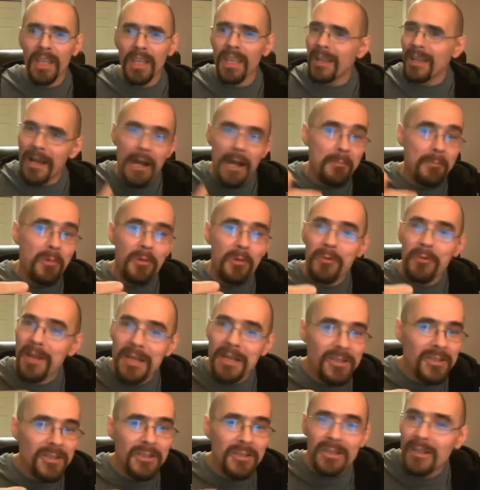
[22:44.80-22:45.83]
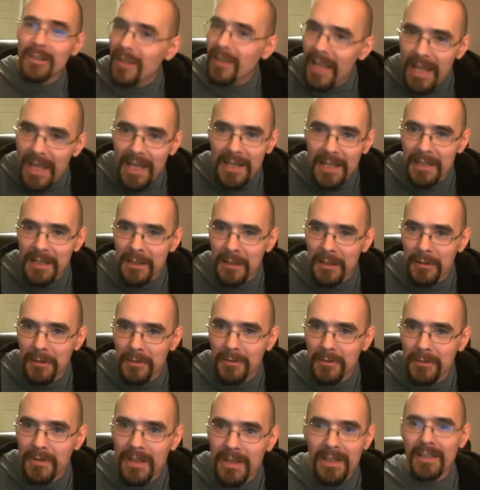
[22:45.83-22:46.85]
Look at Operation
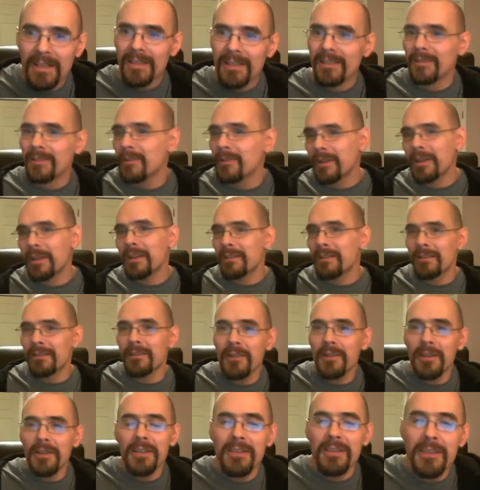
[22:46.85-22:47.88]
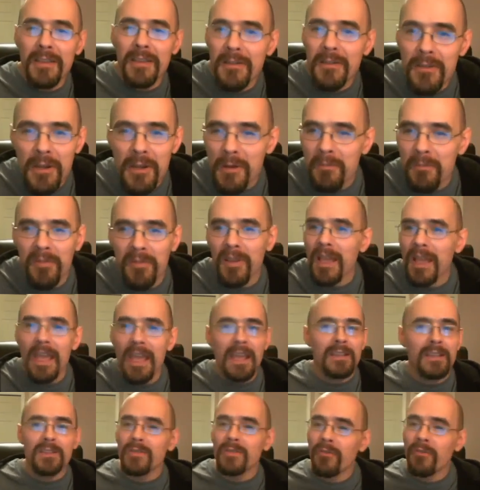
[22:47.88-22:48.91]
Gladio. Look at their
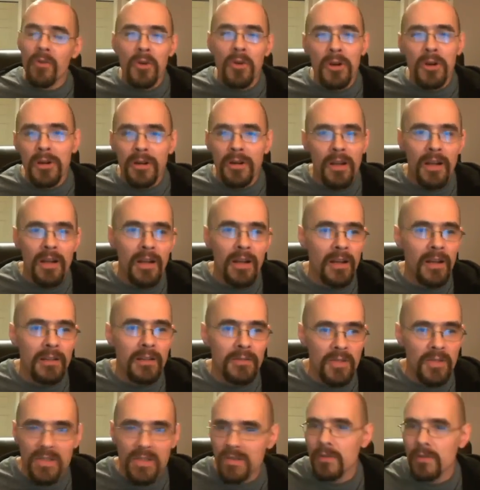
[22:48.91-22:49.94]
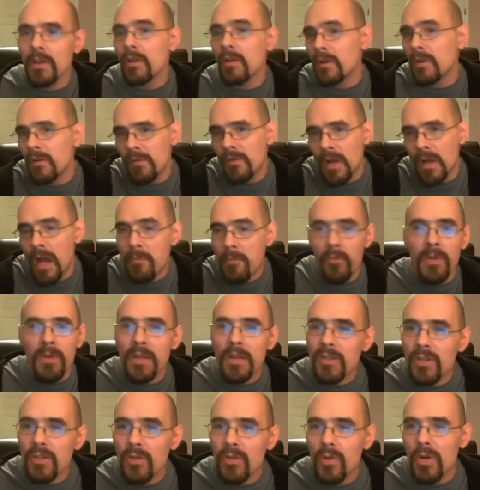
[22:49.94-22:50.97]
plans for just
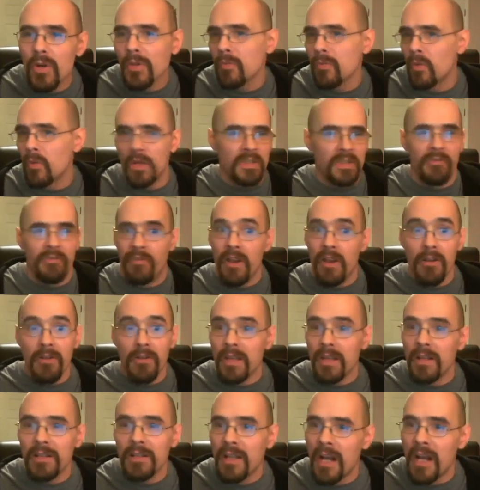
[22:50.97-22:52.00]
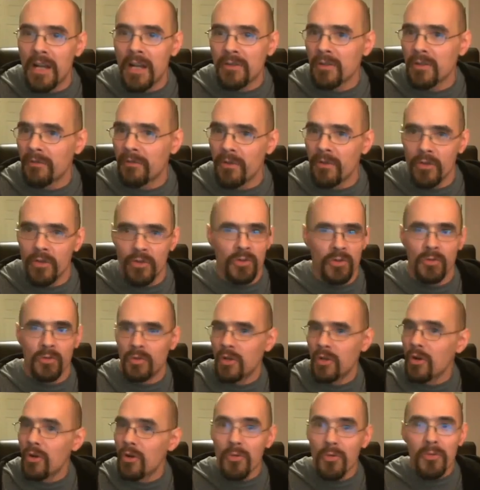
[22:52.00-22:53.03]
Operation Northwoods. Very
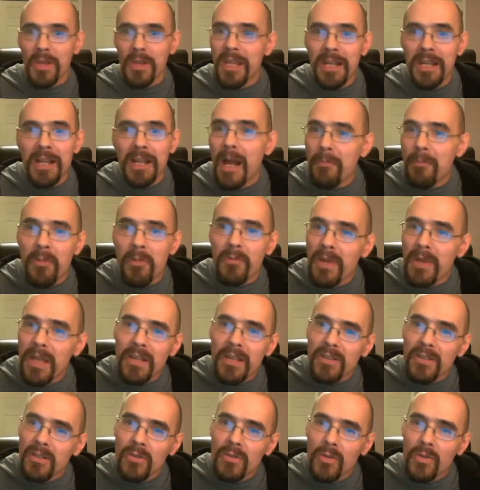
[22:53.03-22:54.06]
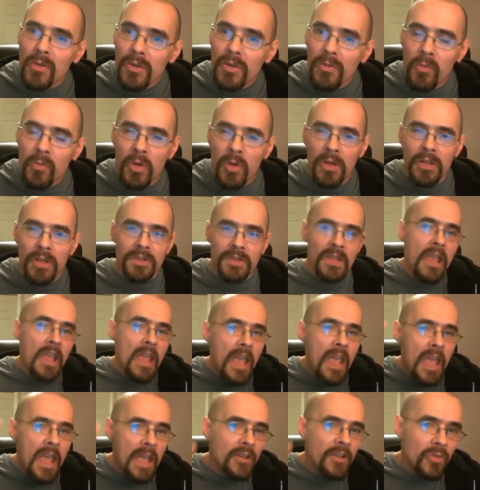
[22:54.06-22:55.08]
uncontroversial. Go read Operation Northwoods
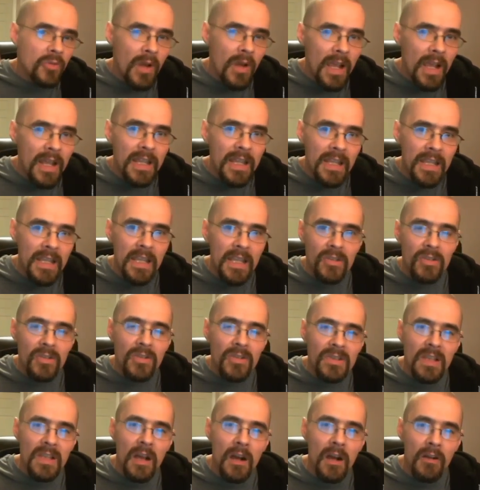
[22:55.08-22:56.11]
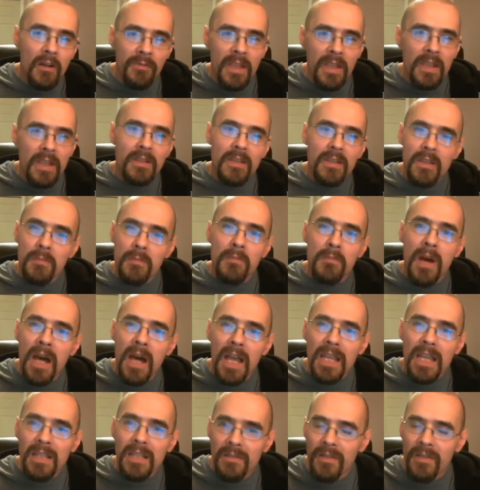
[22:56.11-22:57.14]
and try to get yourself into the
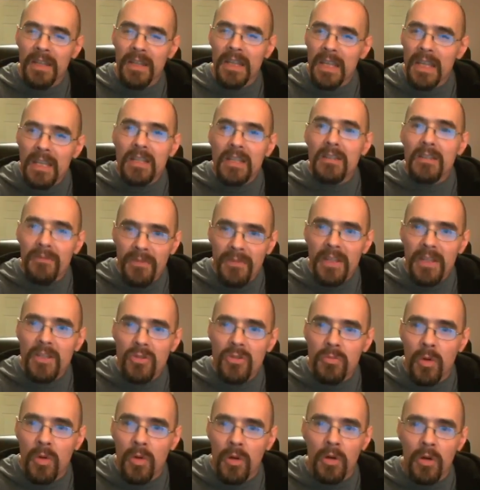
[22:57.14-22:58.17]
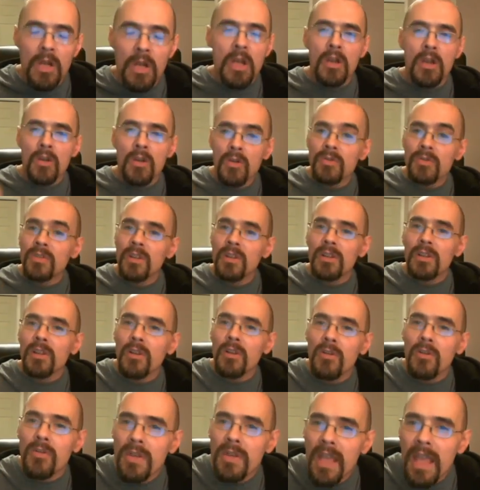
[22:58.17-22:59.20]
mind of an individual who's going
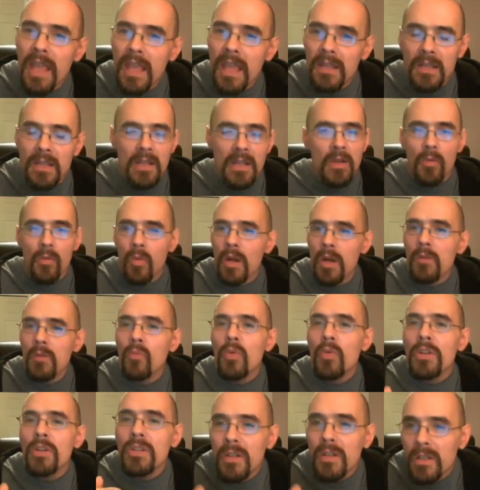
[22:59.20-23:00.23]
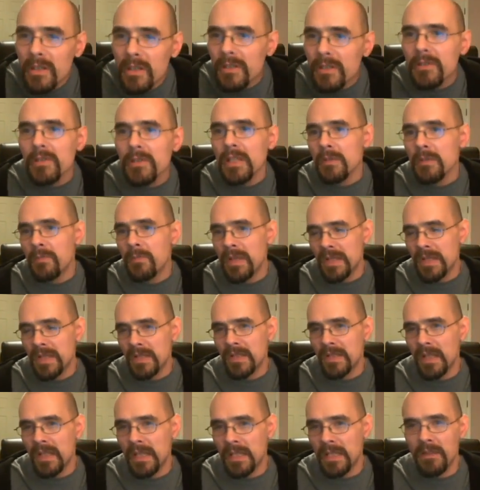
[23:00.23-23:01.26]
to create what would clearly
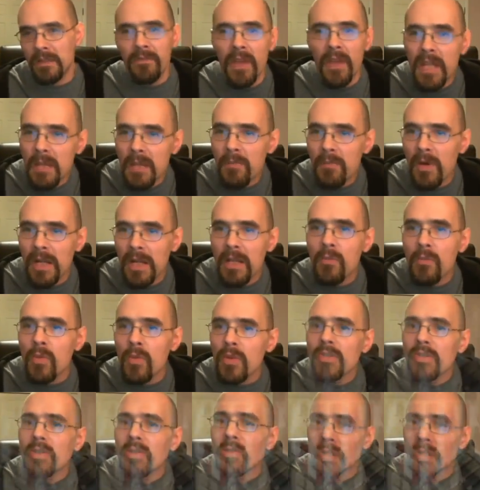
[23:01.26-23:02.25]
be seen, if anybody